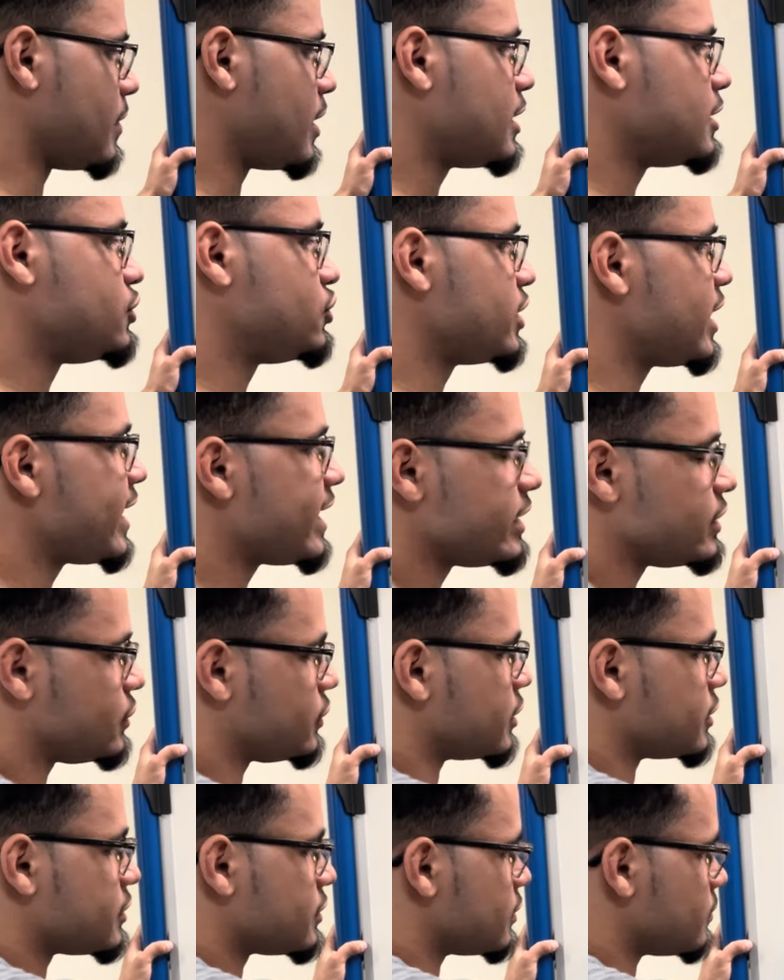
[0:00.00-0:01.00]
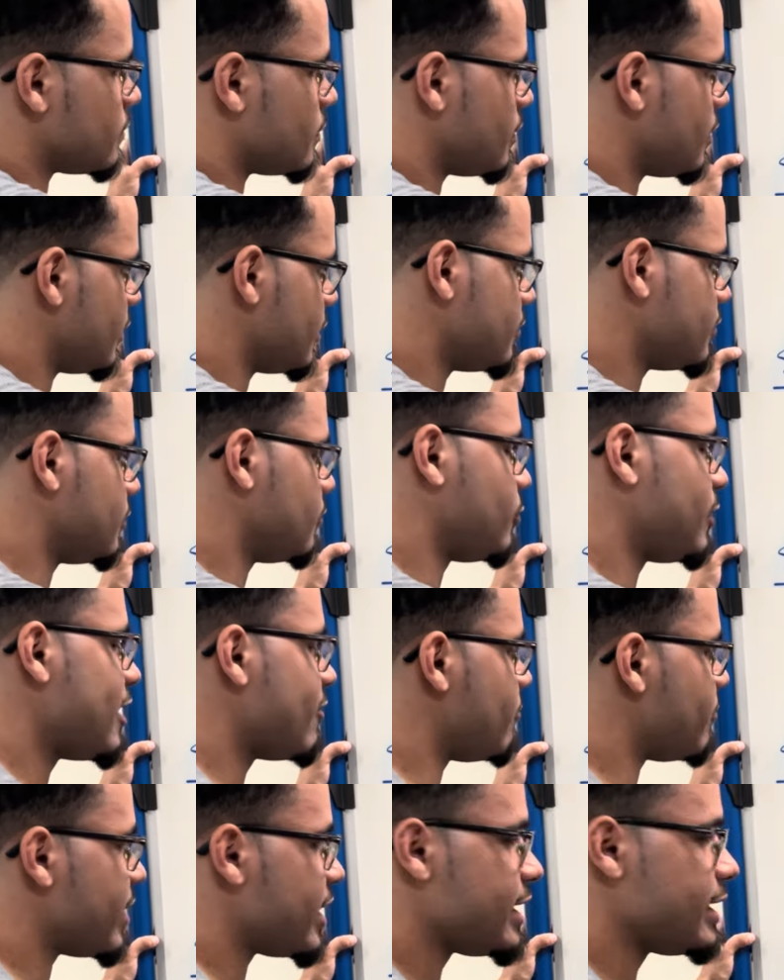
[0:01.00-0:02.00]
J is just, we have
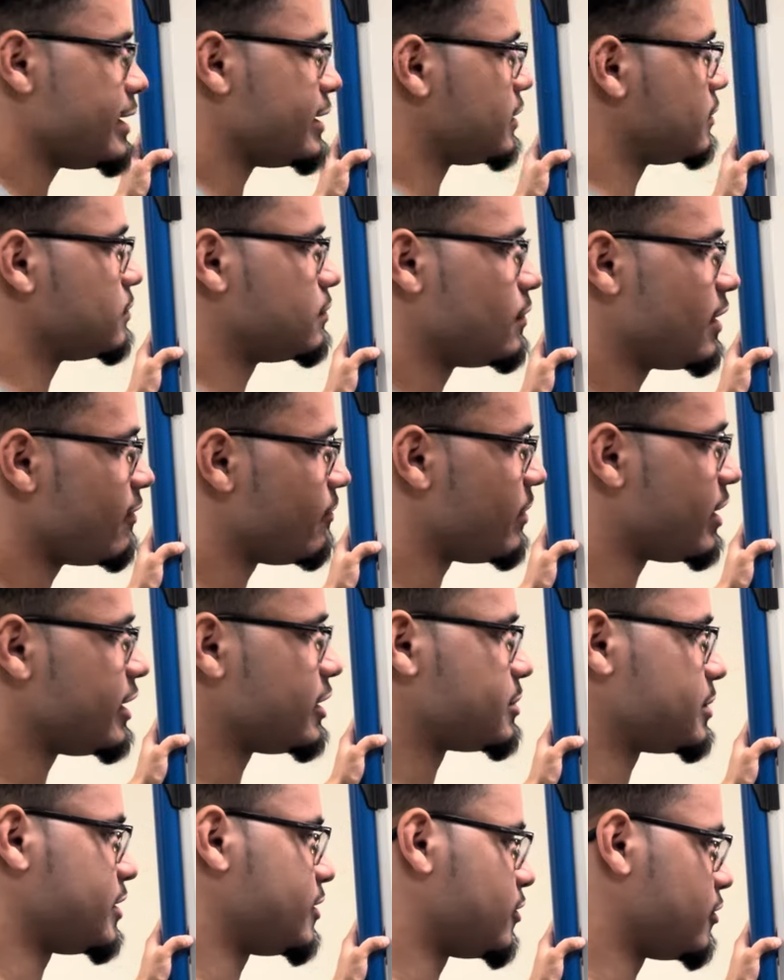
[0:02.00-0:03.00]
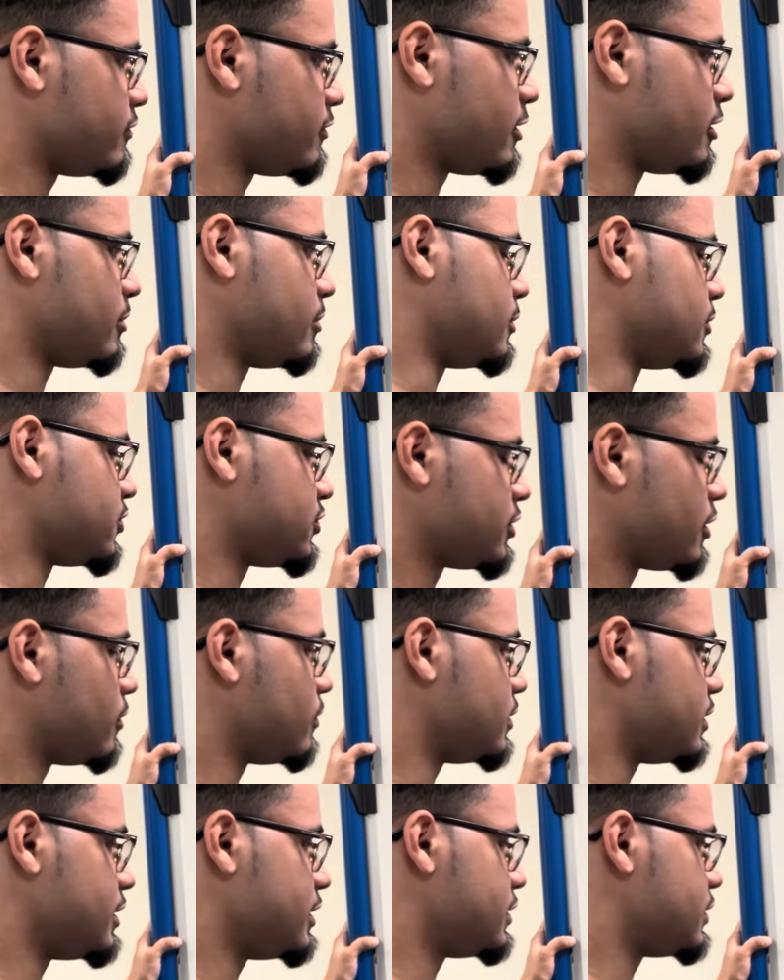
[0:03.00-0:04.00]
many explanatory variables, so
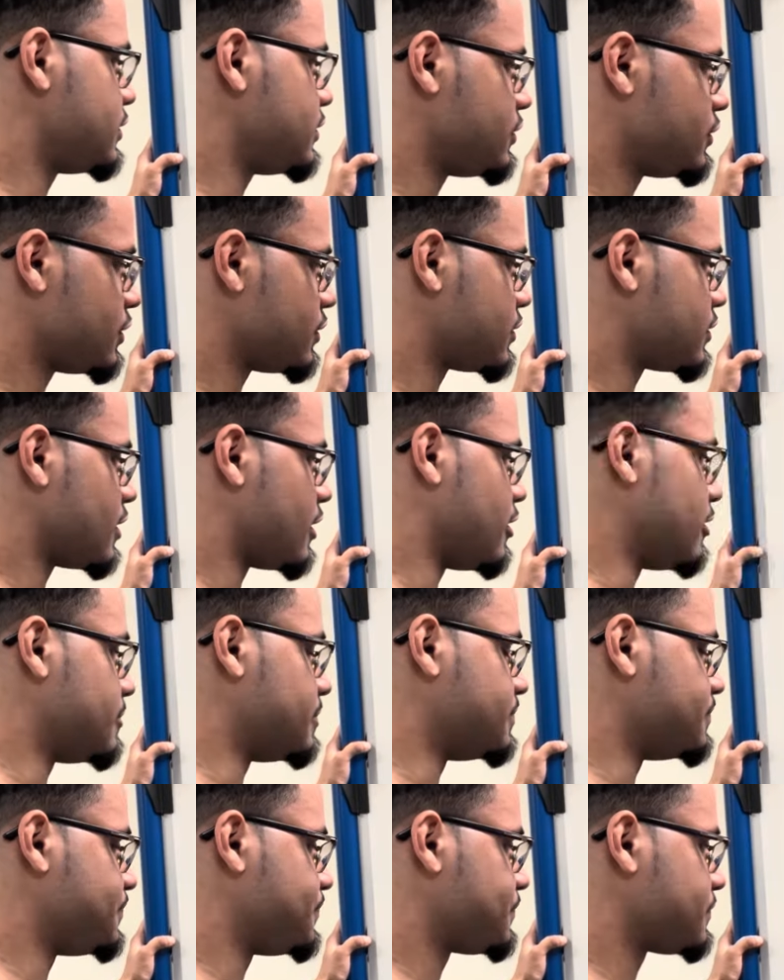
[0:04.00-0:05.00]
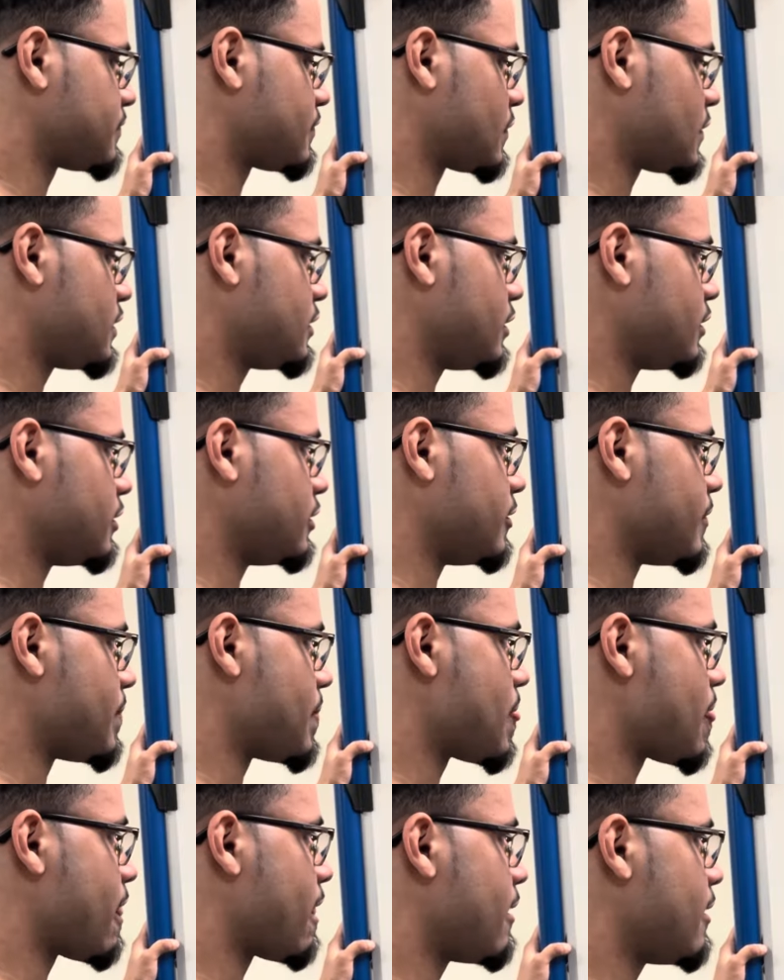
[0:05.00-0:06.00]
this is just to
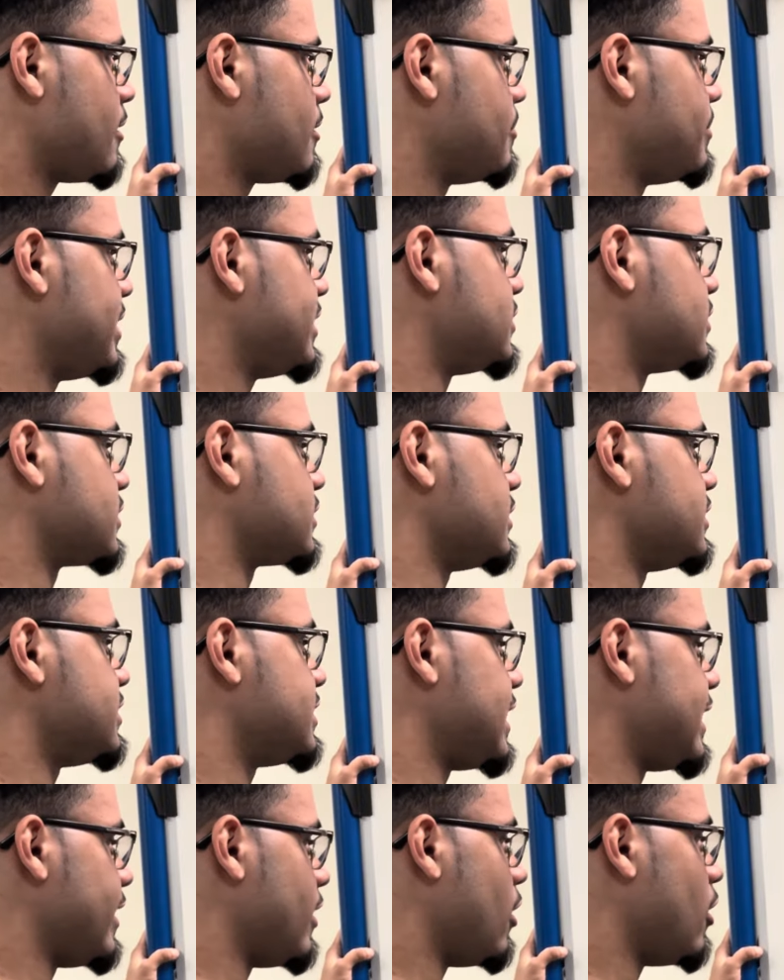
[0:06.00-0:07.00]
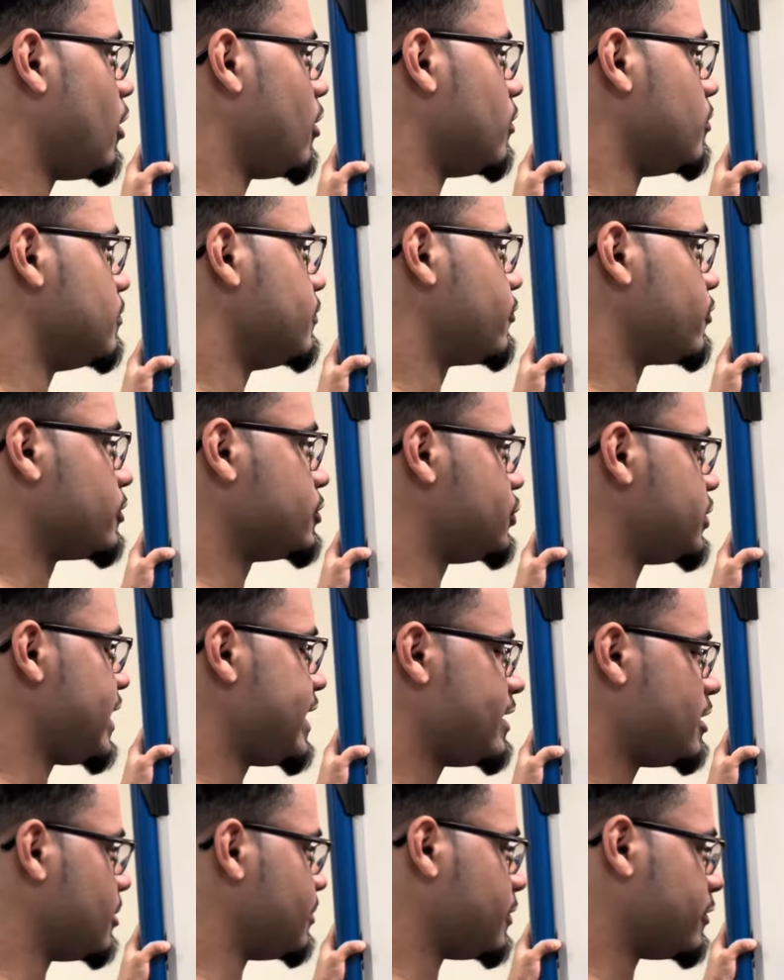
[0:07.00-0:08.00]
basically say, oh, for J
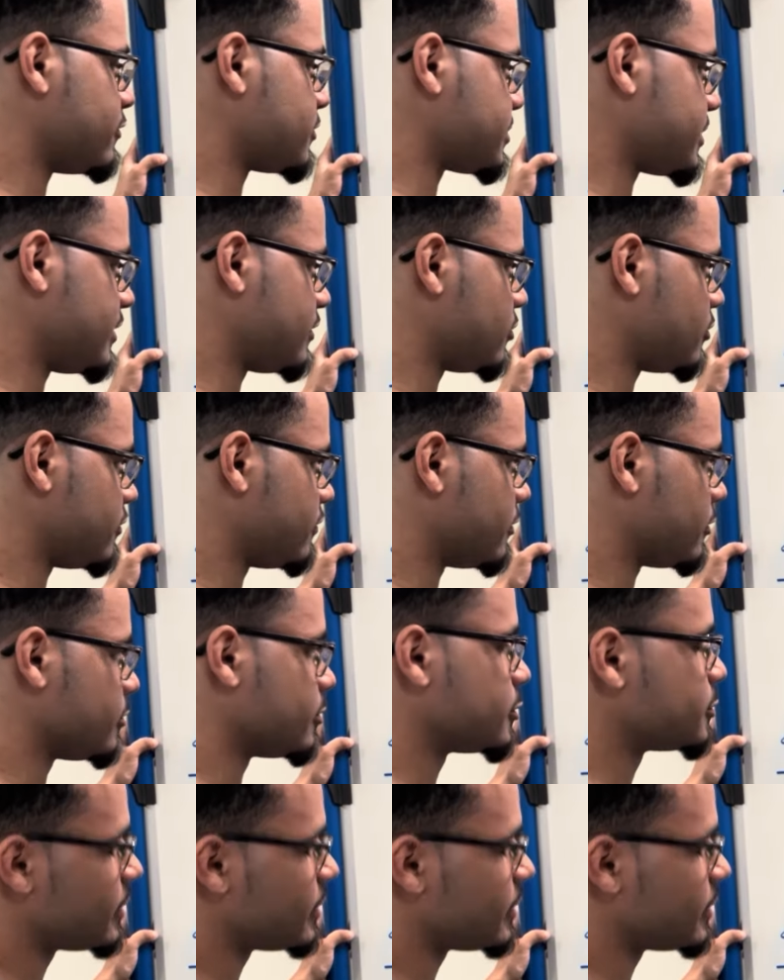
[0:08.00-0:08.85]
number of explanatory variables.